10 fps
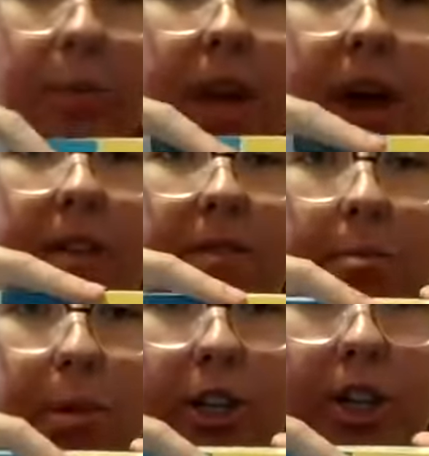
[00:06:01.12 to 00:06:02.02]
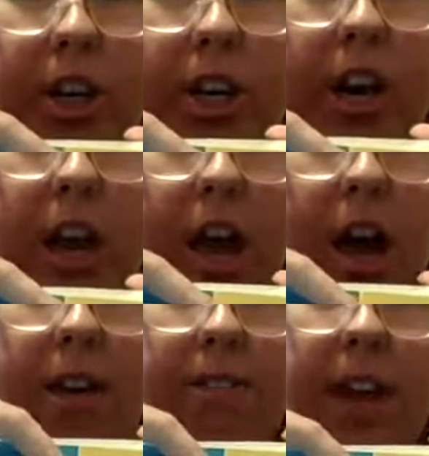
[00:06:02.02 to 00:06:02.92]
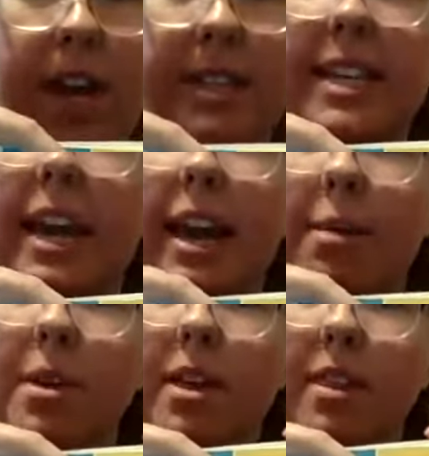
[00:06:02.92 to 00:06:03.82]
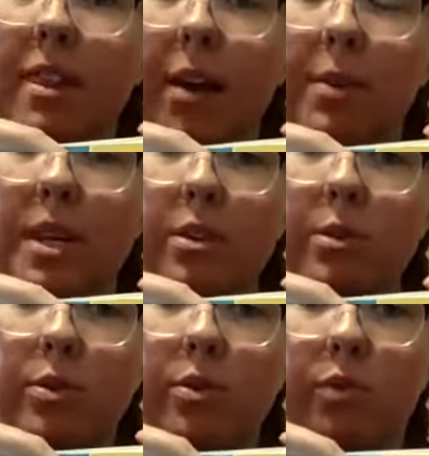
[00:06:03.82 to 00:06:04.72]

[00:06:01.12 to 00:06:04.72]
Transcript: We have a picture of a dam that we use